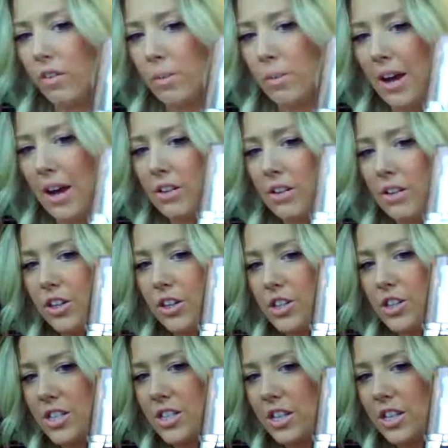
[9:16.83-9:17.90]
the little bottle. You can
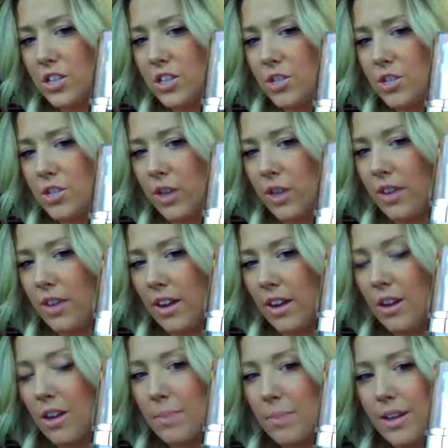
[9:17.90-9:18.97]
just see it's just right in
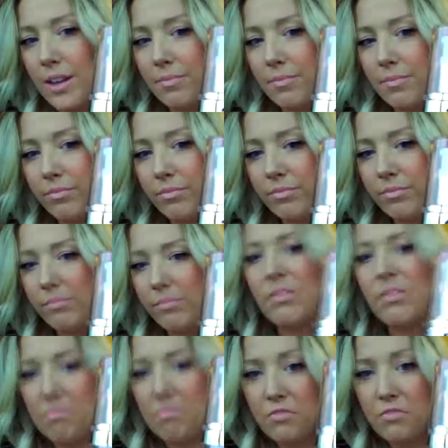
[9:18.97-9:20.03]
there, but
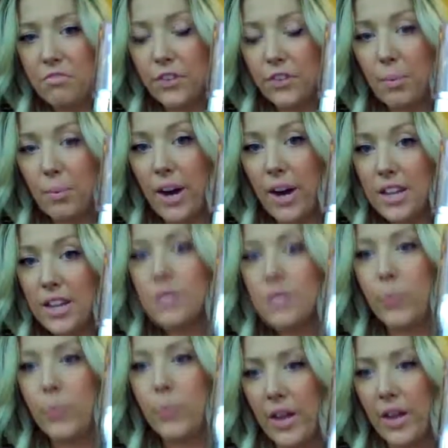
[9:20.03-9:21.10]
for the
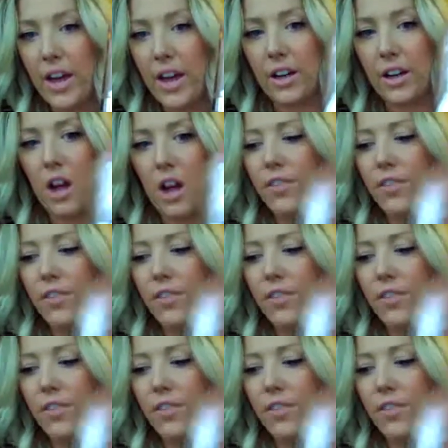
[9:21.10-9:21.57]
price, why the heck